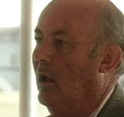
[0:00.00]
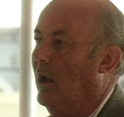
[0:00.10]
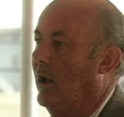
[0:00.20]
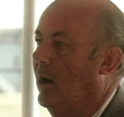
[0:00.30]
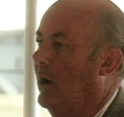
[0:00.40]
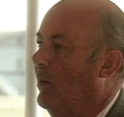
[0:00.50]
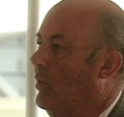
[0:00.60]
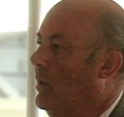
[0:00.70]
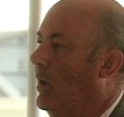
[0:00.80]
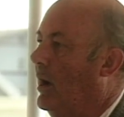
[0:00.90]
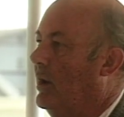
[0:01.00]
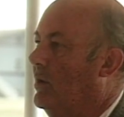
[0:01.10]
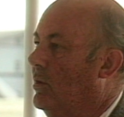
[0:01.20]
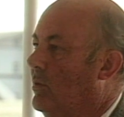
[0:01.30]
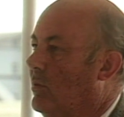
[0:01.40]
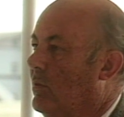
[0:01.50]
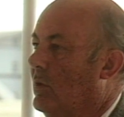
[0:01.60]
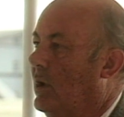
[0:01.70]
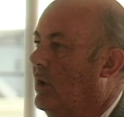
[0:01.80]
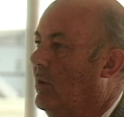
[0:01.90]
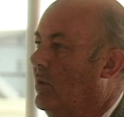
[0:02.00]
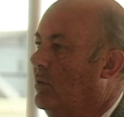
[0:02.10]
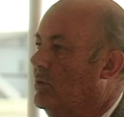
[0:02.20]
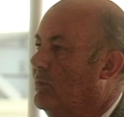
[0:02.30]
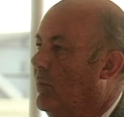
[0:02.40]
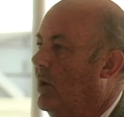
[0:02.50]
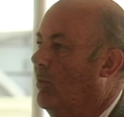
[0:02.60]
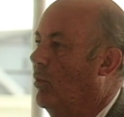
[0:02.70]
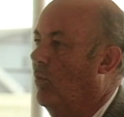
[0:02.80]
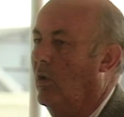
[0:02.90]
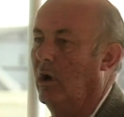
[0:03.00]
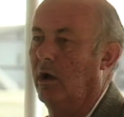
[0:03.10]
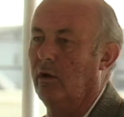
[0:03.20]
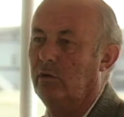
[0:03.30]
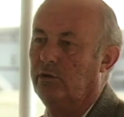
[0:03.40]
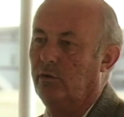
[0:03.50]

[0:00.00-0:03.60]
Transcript: And I would like to introduce Mabel Wilde,